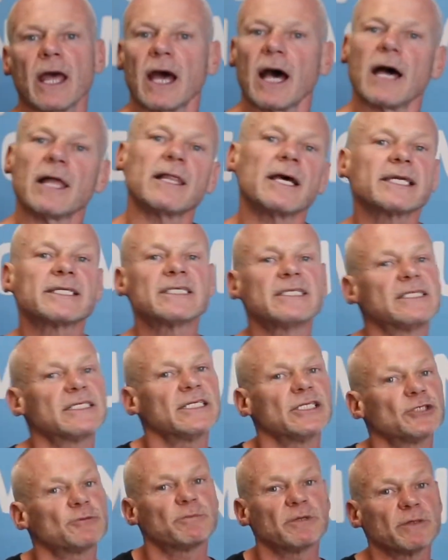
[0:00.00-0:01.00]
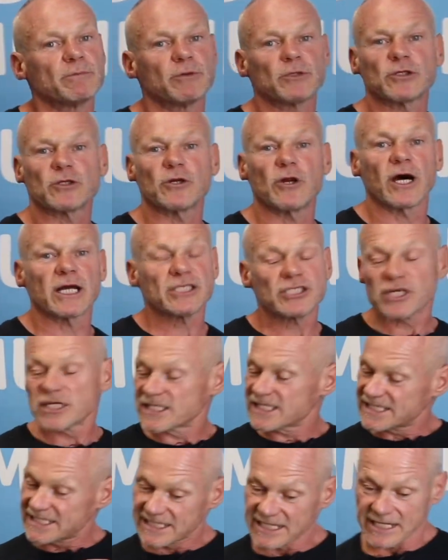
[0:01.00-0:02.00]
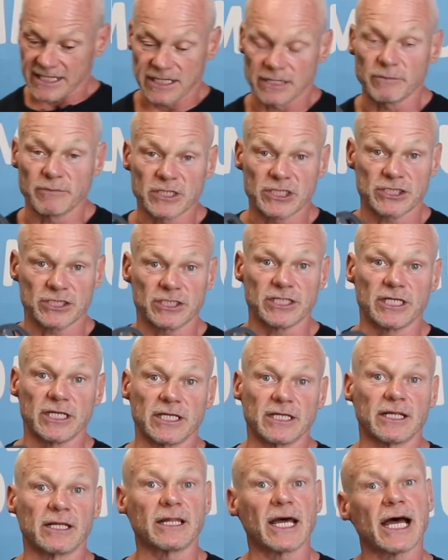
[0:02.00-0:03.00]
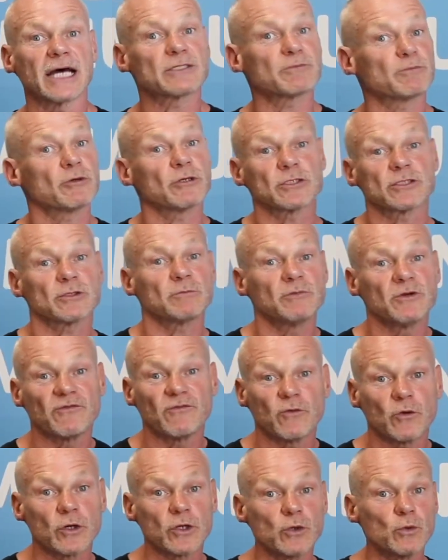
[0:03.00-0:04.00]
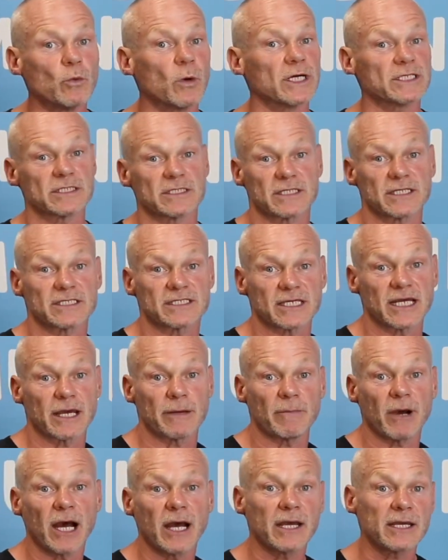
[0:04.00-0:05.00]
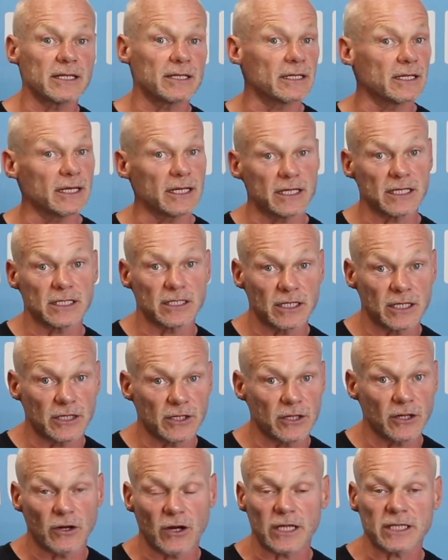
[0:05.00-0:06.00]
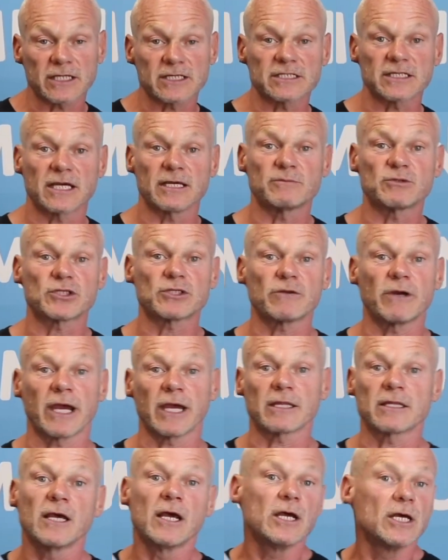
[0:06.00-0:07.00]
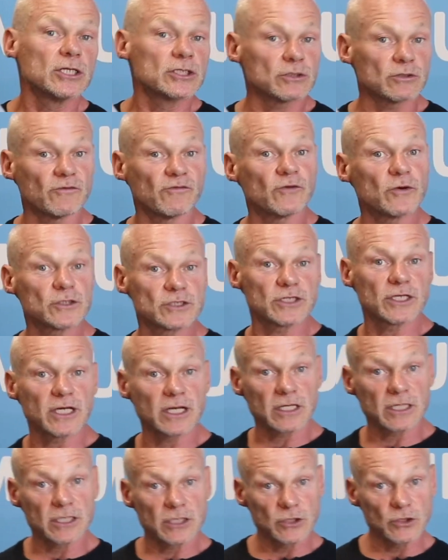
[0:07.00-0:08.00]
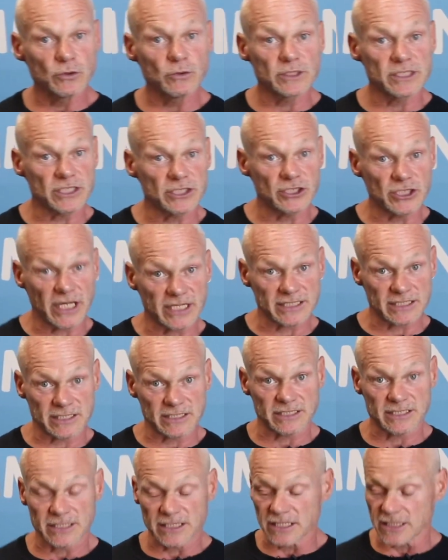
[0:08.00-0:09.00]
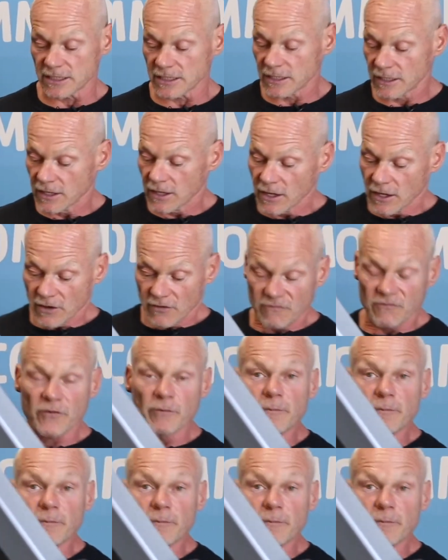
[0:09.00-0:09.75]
I like to teach people to not just sit in a machine. The last person before you wasn't the same height and they're not the same strength. So the first thing I'm going to do is adjust the seat. For